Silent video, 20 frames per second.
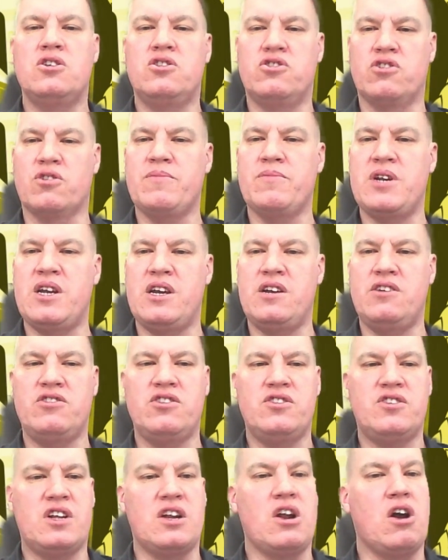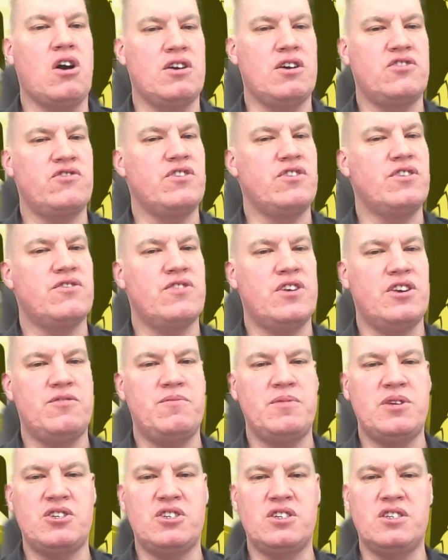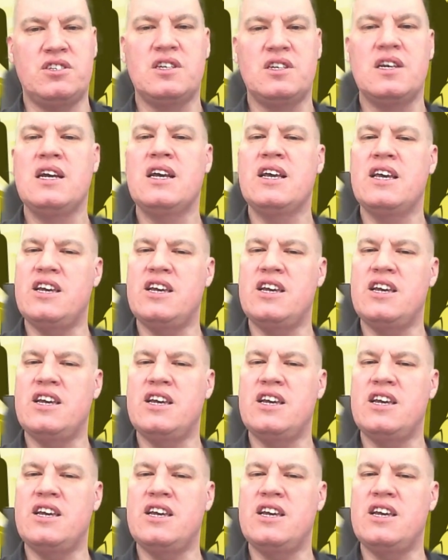German engines and Austrian transmissions,